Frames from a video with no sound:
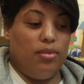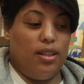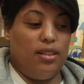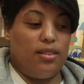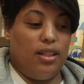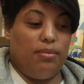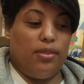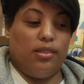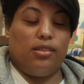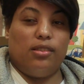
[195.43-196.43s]
please
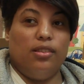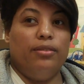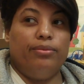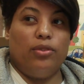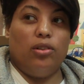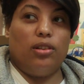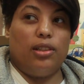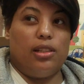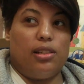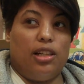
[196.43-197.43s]
keep this
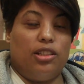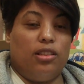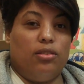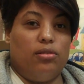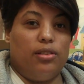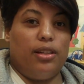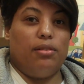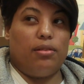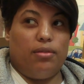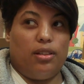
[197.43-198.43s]
organization going.
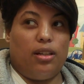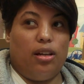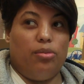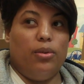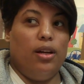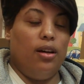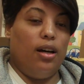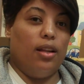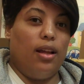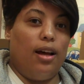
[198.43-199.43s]
It would really help
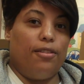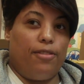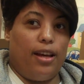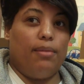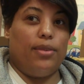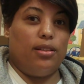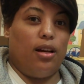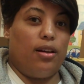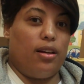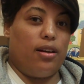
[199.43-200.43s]
a lot of families
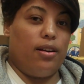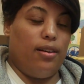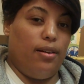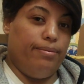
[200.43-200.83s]
out here.